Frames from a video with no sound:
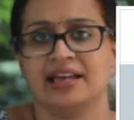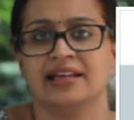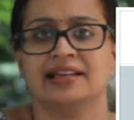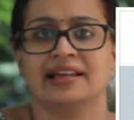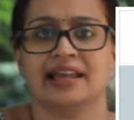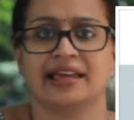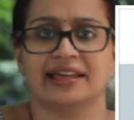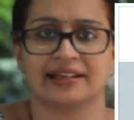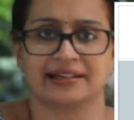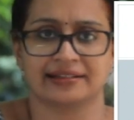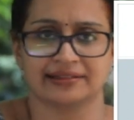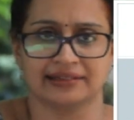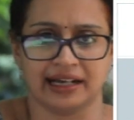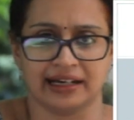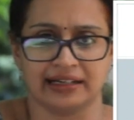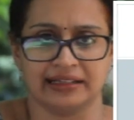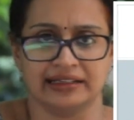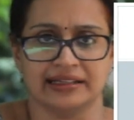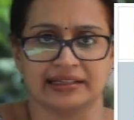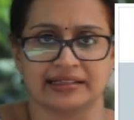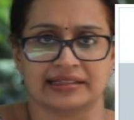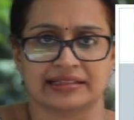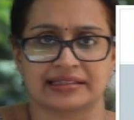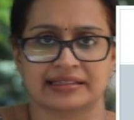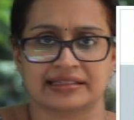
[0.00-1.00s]
like
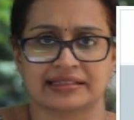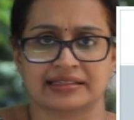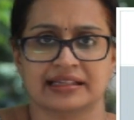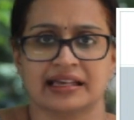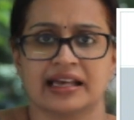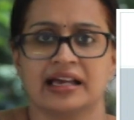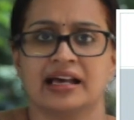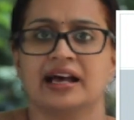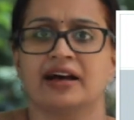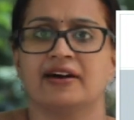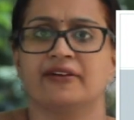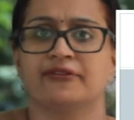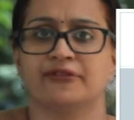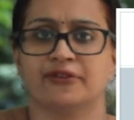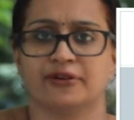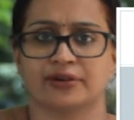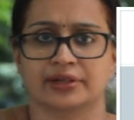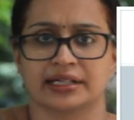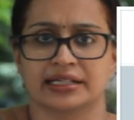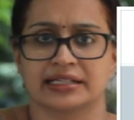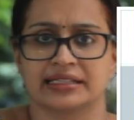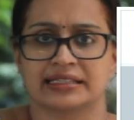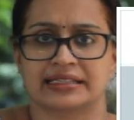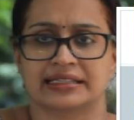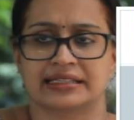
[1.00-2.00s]
Dalits, for
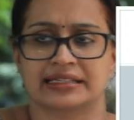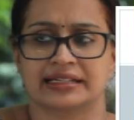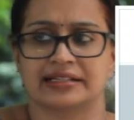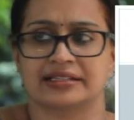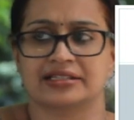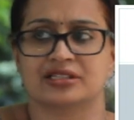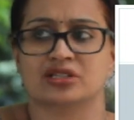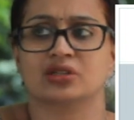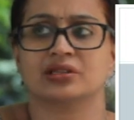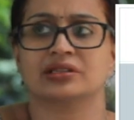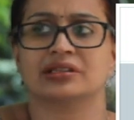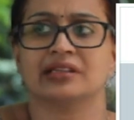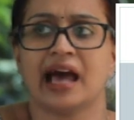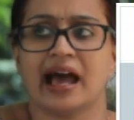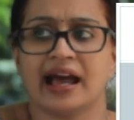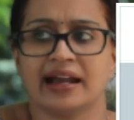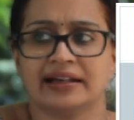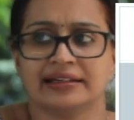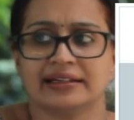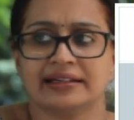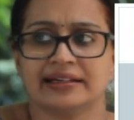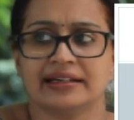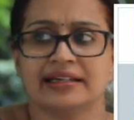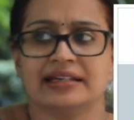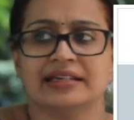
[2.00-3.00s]
instance. So
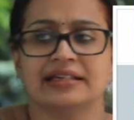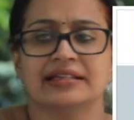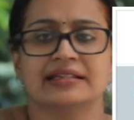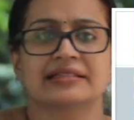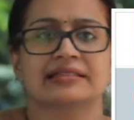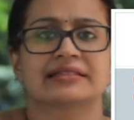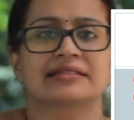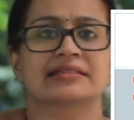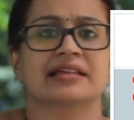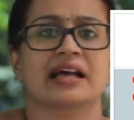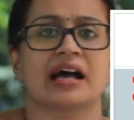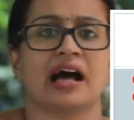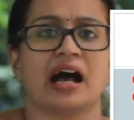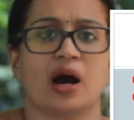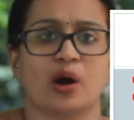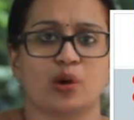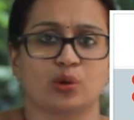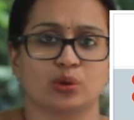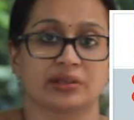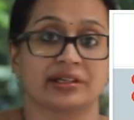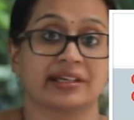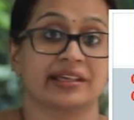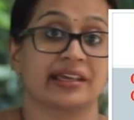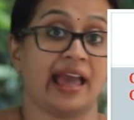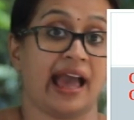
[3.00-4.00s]
that is
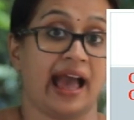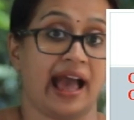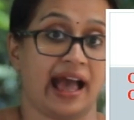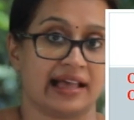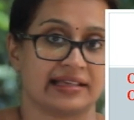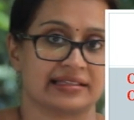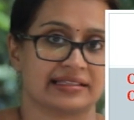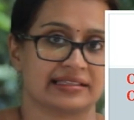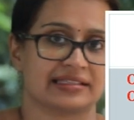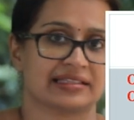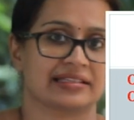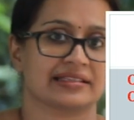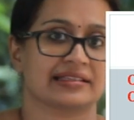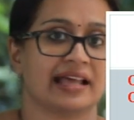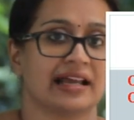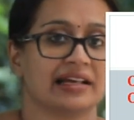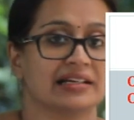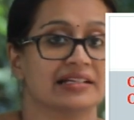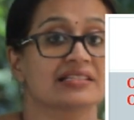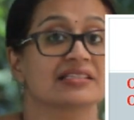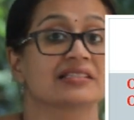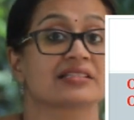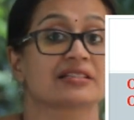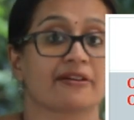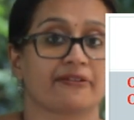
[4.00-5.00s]
outcast.
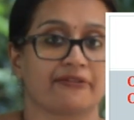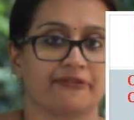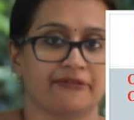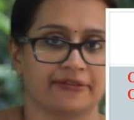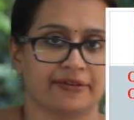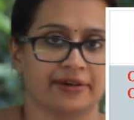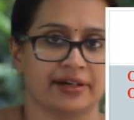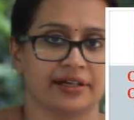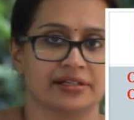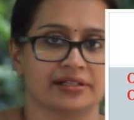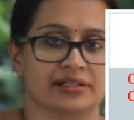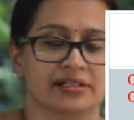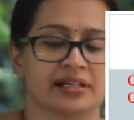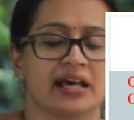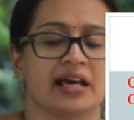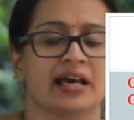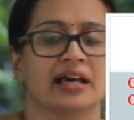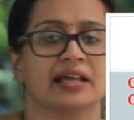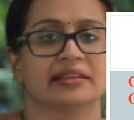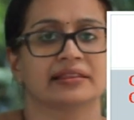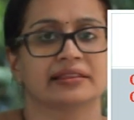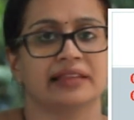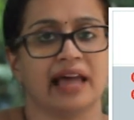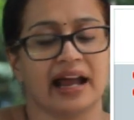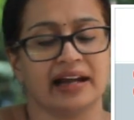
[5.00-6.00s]
That is different.
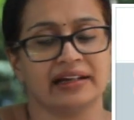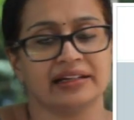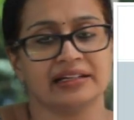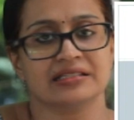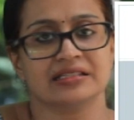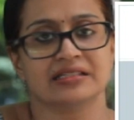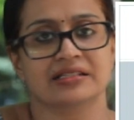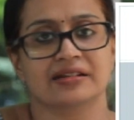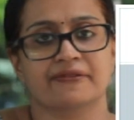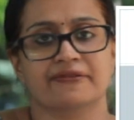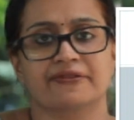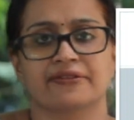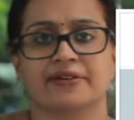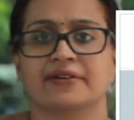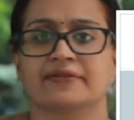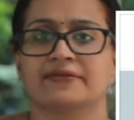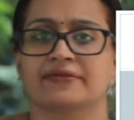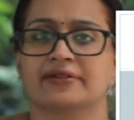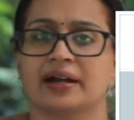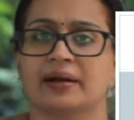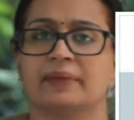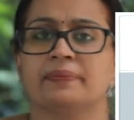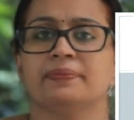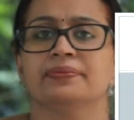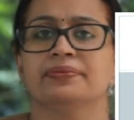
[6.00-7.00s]
That is different
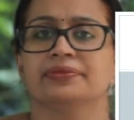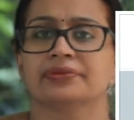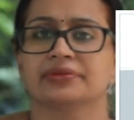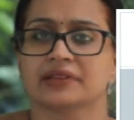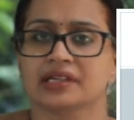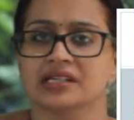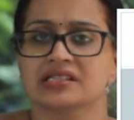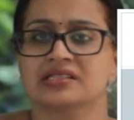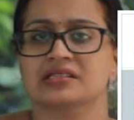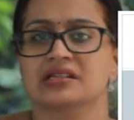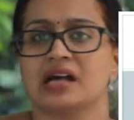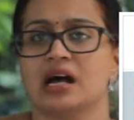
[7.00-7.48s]
from this